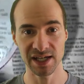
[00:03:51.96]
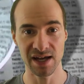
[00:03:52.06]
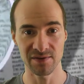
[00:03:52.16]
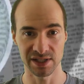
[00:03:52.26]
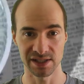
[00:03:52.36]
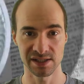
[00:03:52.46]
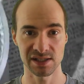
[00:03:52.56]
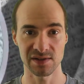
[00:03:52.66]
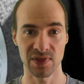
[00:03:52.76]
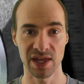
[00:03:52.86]

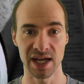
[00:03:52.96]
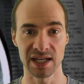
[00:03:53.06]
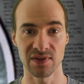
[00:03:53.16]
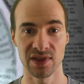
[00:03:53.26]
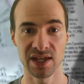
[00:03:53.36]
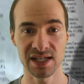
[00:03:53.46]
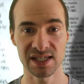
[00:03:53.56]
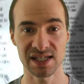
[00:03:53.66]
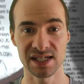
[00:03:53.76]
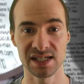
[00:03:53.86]
evidence that
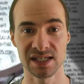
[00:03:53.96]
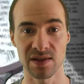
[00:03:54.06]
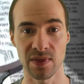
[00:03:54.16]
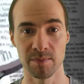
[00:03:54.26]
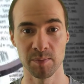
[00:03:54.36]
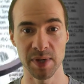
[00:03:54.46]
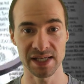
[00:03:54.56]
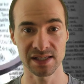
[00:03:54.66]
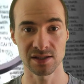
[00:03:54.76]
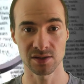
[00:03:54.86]
this is the
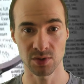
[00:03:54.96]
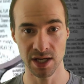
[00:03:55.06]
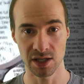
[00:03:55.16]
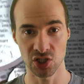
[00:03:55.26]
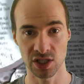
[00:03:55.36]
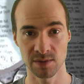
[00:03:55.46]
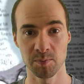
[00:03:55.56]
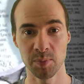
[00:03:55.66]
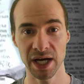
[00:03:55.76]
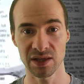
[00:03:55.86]
best strategy,
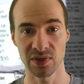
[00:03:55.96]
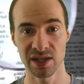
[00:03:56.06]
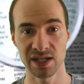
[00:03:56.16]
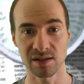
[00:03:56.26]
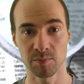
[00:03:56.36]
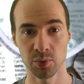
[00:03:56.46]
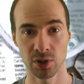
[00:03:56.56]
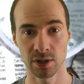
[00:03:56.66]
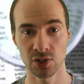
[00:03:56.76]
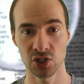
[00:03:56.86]
but this
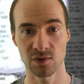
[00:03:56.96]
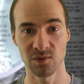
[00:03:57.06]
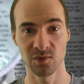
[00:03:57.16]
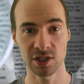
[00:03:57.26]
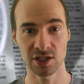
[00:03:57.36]
approach would